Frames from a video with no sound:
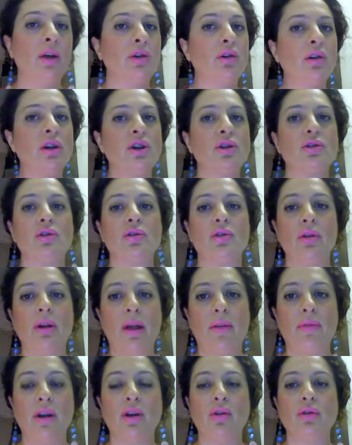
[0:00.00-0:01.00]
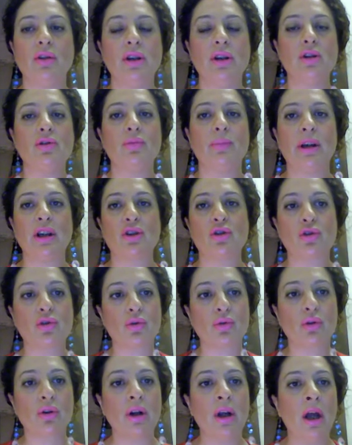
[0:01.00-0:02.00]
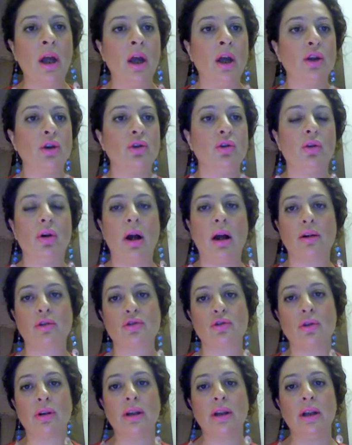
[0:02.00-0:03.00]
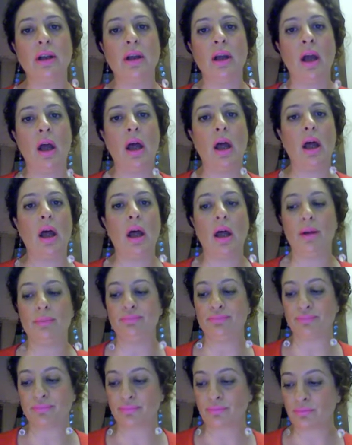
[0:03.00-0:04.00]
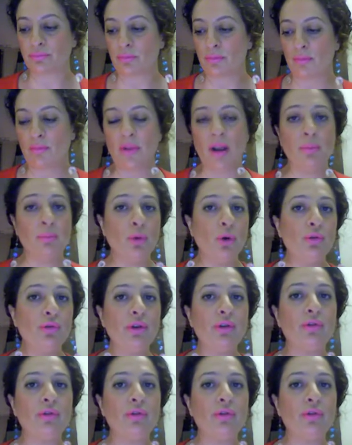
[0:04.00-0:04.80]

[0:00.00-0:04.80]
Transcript: you need to do nothing. You need to make sure you actually moving